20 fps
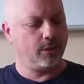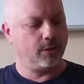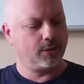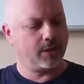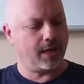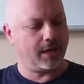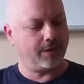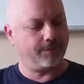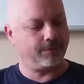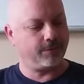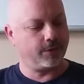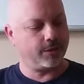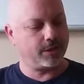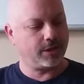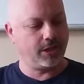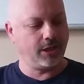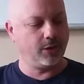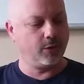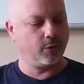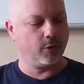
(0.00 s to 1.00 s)
Okay, for a
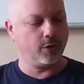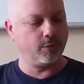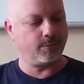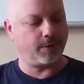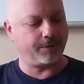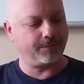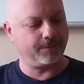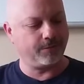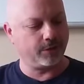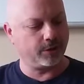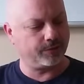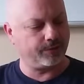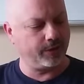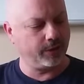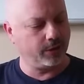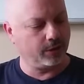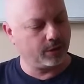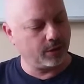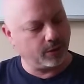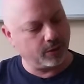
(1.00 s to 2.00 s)
C chord, my first
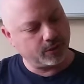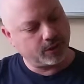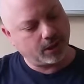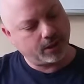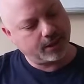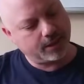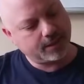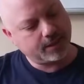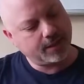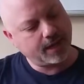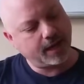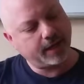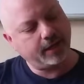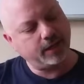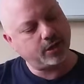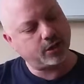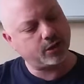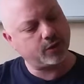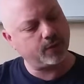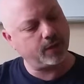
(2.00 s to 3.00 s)
finger goes on the
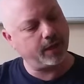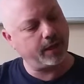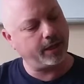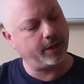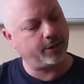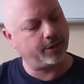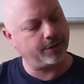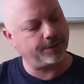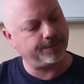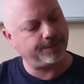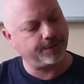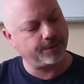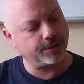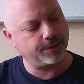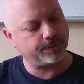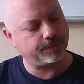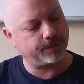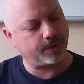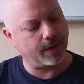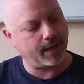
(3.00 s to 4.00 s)
second string on the
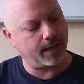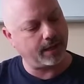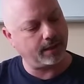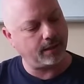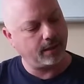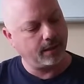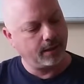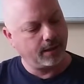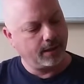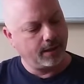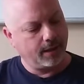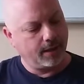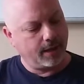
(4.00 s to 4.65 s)
first fret,